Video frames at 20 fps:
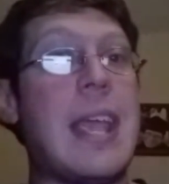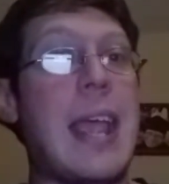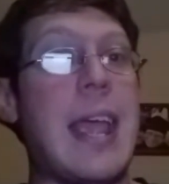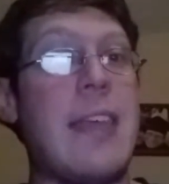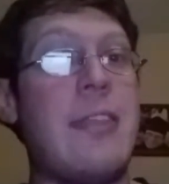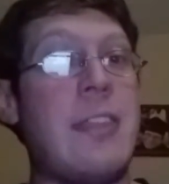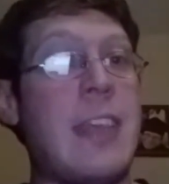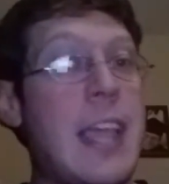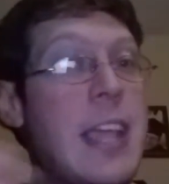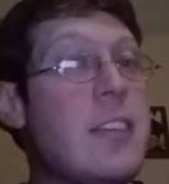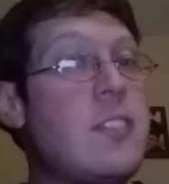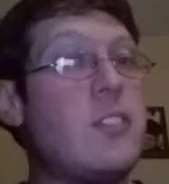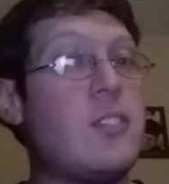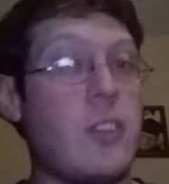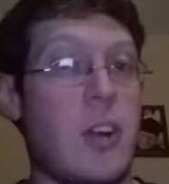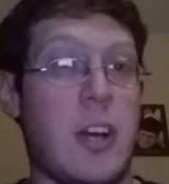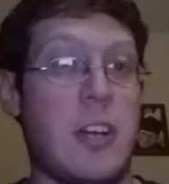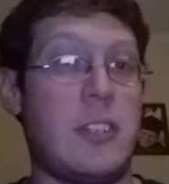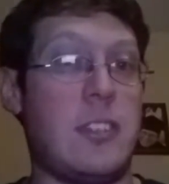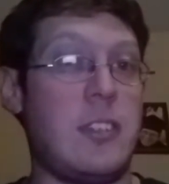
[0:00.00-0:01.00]
and they
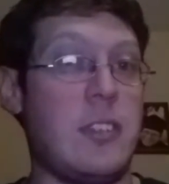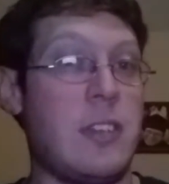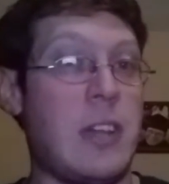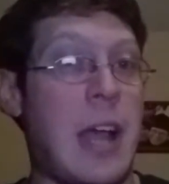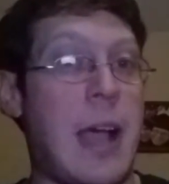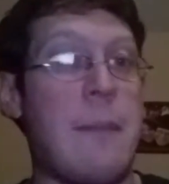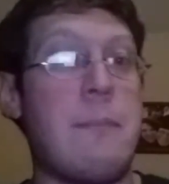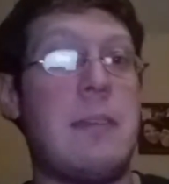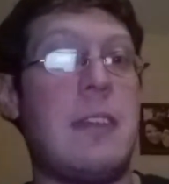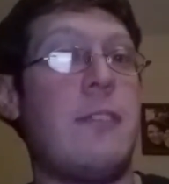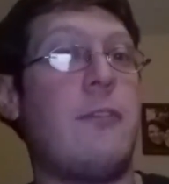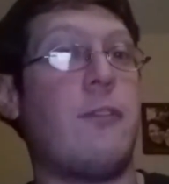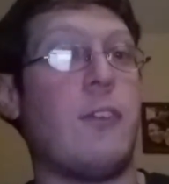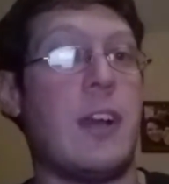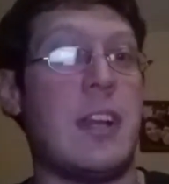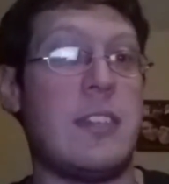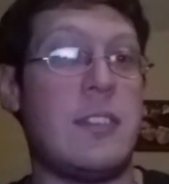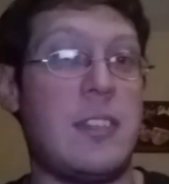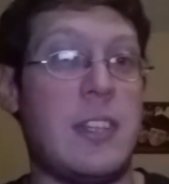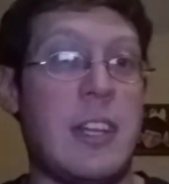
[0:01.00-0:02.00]
start to not be
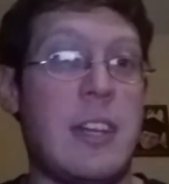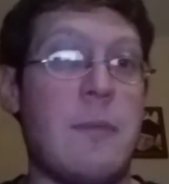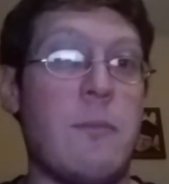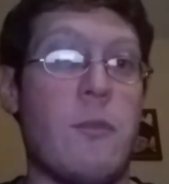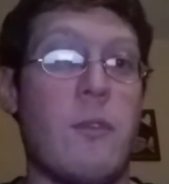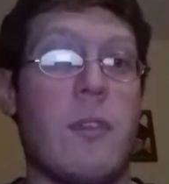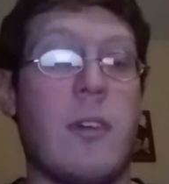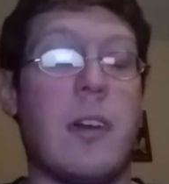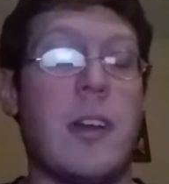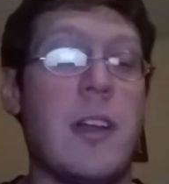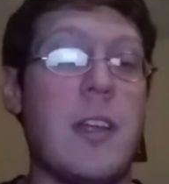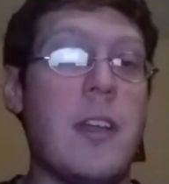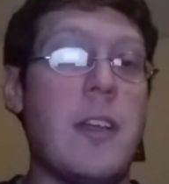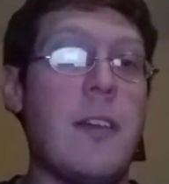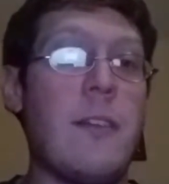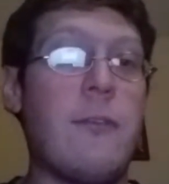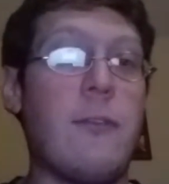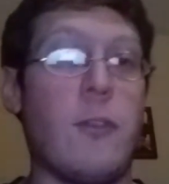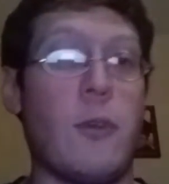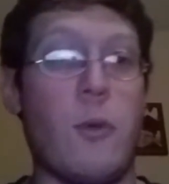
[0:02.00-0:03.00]
friends anymore
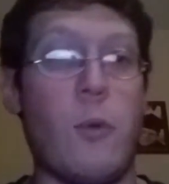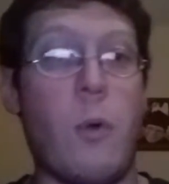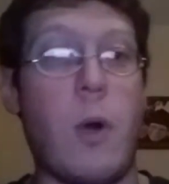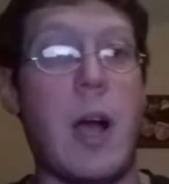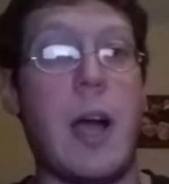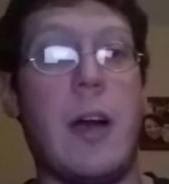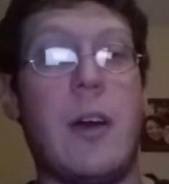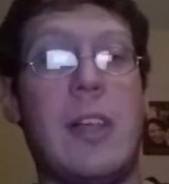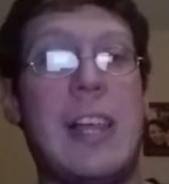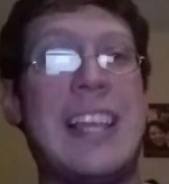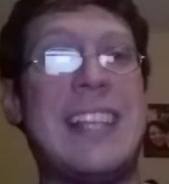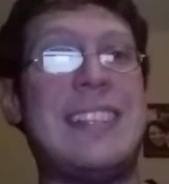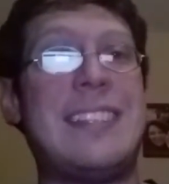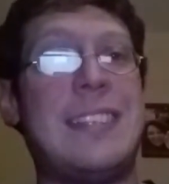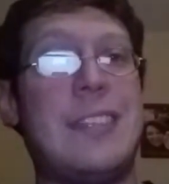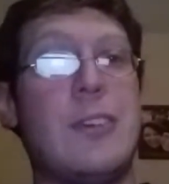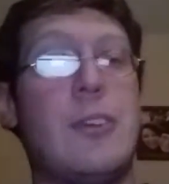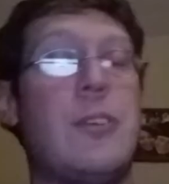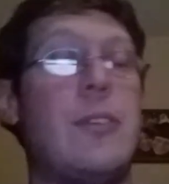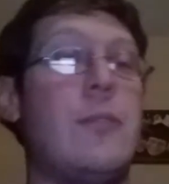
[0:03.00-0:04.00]
for a while
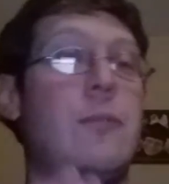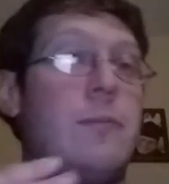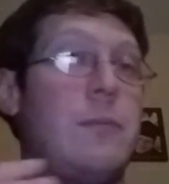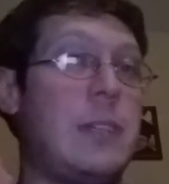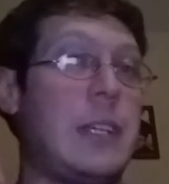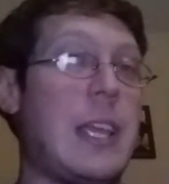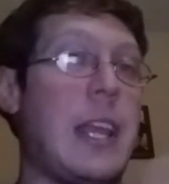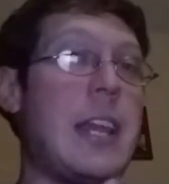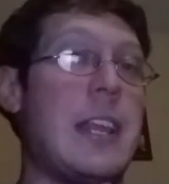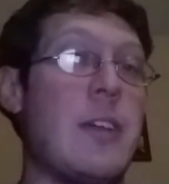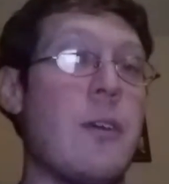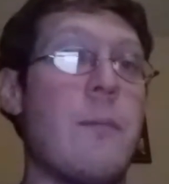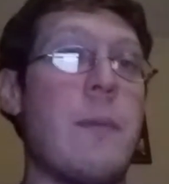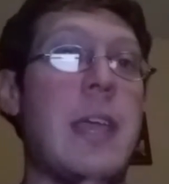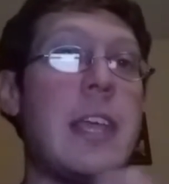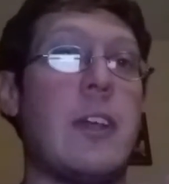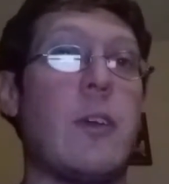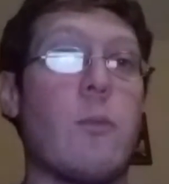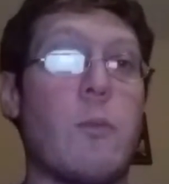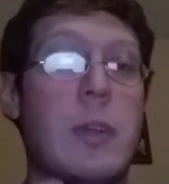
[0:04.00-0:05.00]
until Kenny
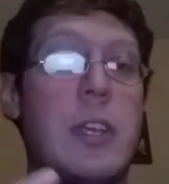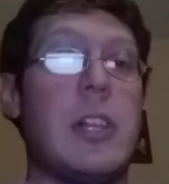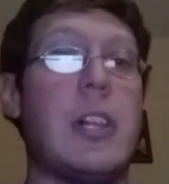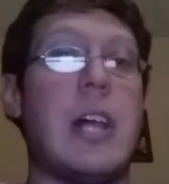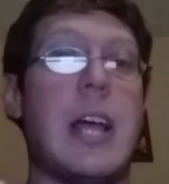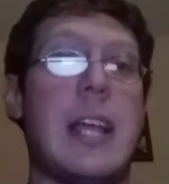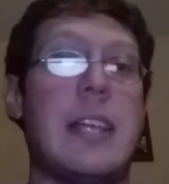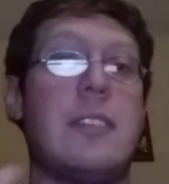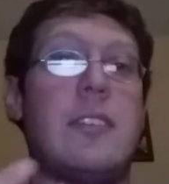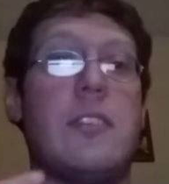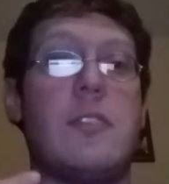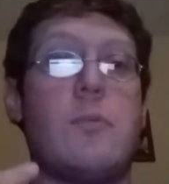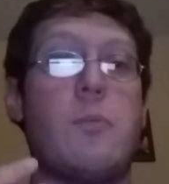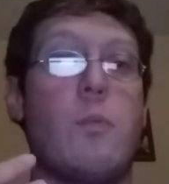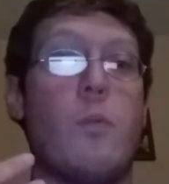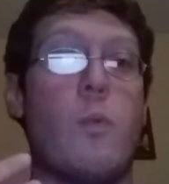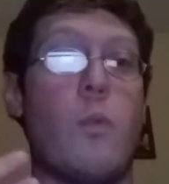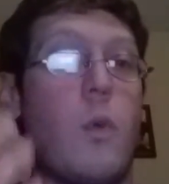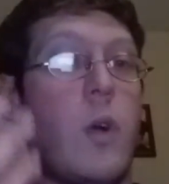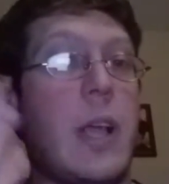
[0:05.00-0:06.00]
Omega realizes
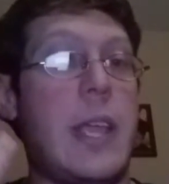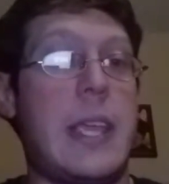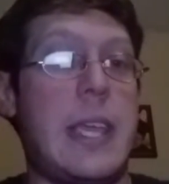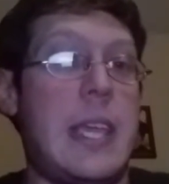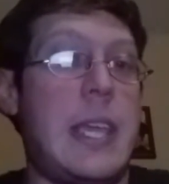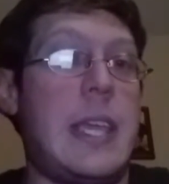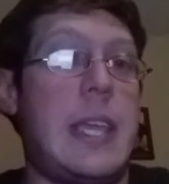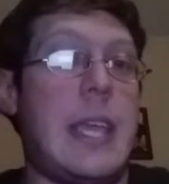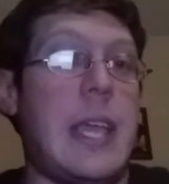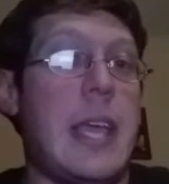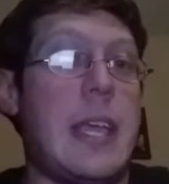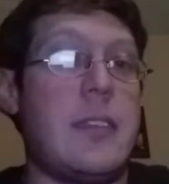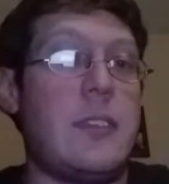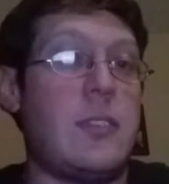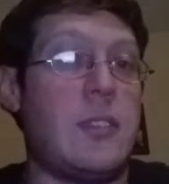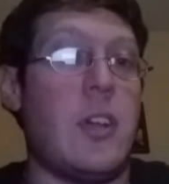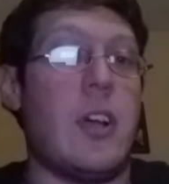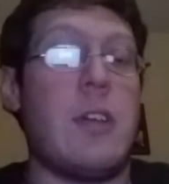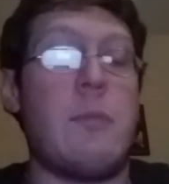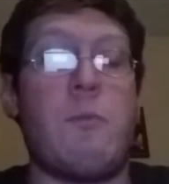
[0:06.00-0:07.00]
what he
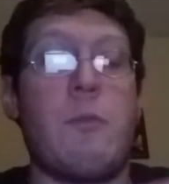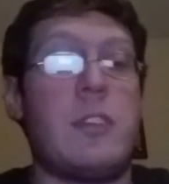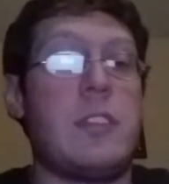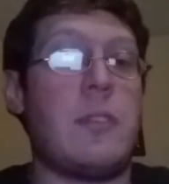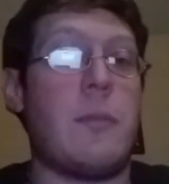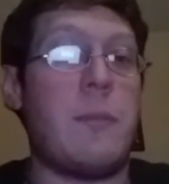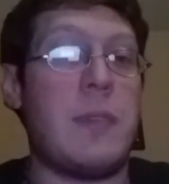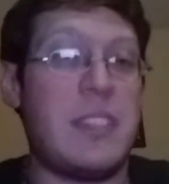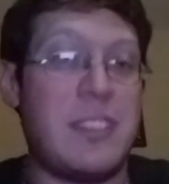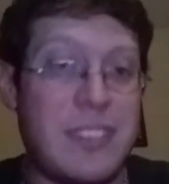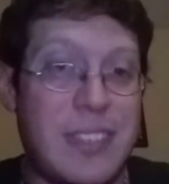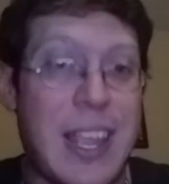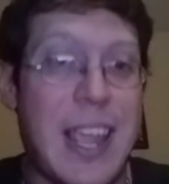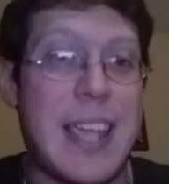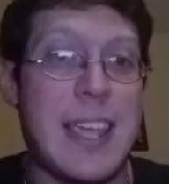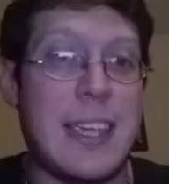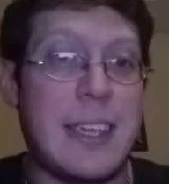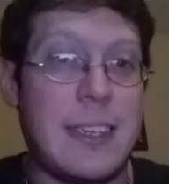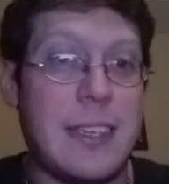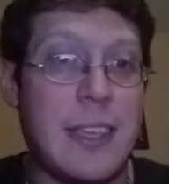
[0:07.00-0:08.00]
has done was a
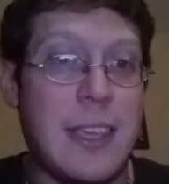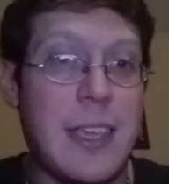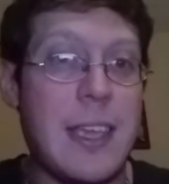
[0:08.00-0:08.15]
mistake,